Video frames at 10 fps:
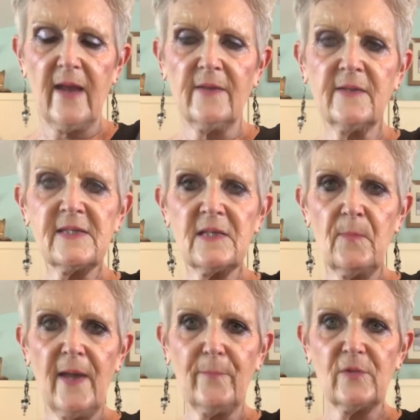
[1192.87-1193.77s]
onions and the
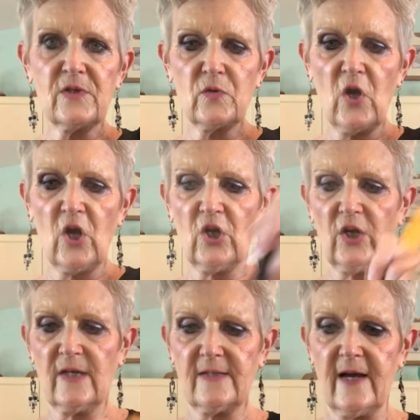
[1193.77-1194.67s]
peppers are all
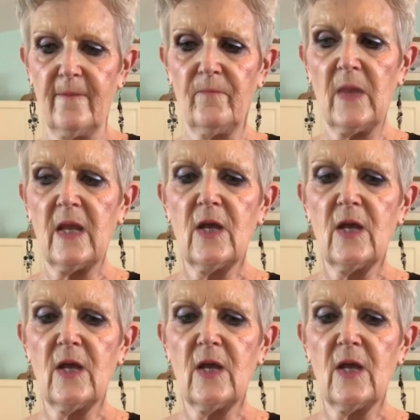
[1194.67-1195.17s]
cooked up.